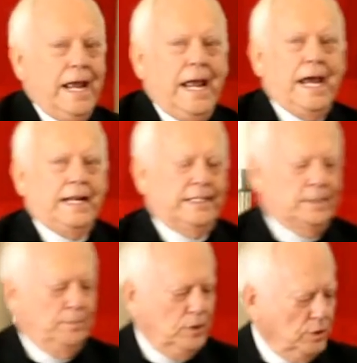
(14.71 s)
And it's
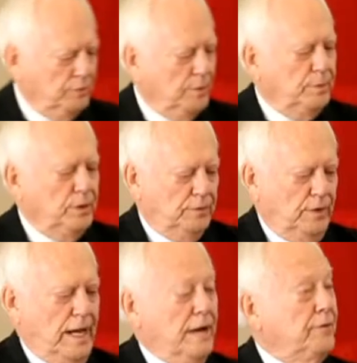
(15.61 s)
a beautiful,
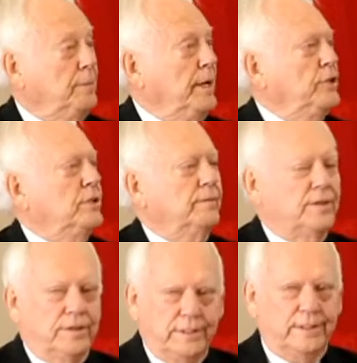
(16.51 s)
beautiful affirmation of
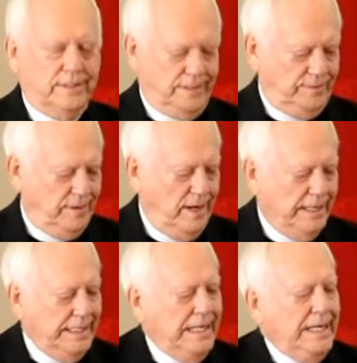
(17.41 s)
the goodness of
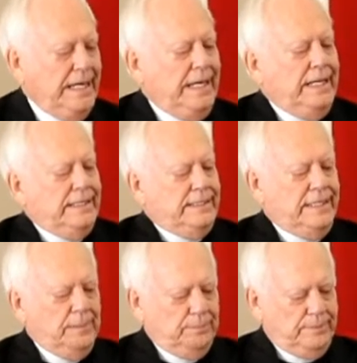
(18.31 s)
God,
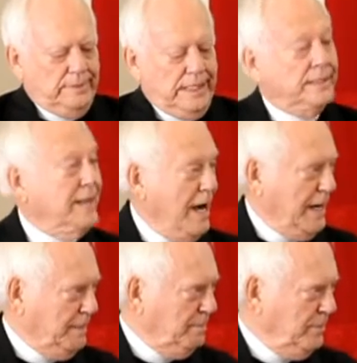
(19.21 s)
except at
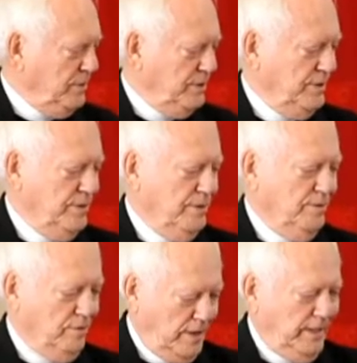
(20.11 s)
times,
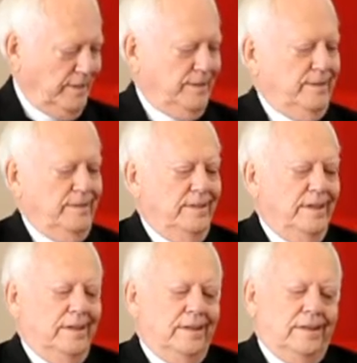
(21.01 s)
right?
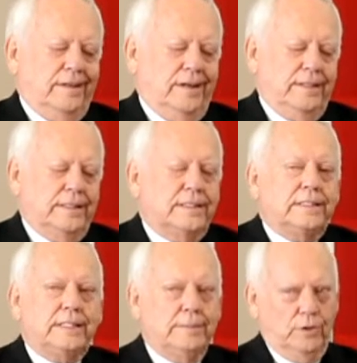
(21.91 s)
God doesn't
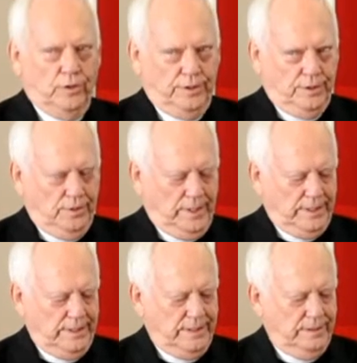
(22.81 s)
seem good to
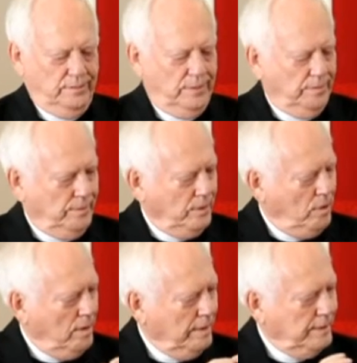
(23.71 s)
us. We're, we're,
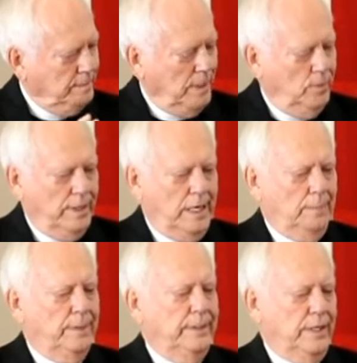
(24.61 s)
haunted by what
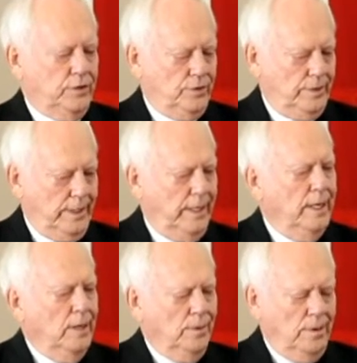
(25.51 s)
happened yesterday.
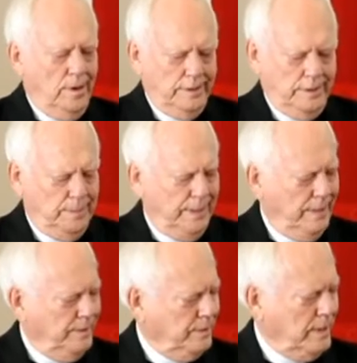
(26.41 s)
We're haunted by
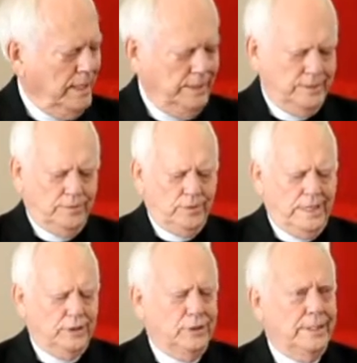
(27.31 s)
other kinds of
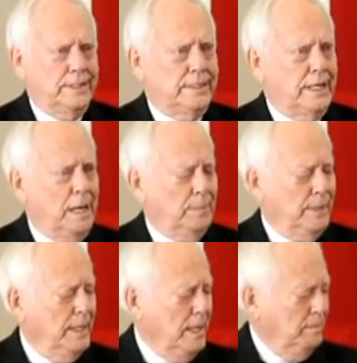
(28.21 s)
tragedies that
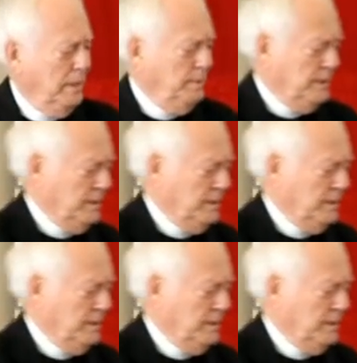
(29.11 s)
happen. Maybe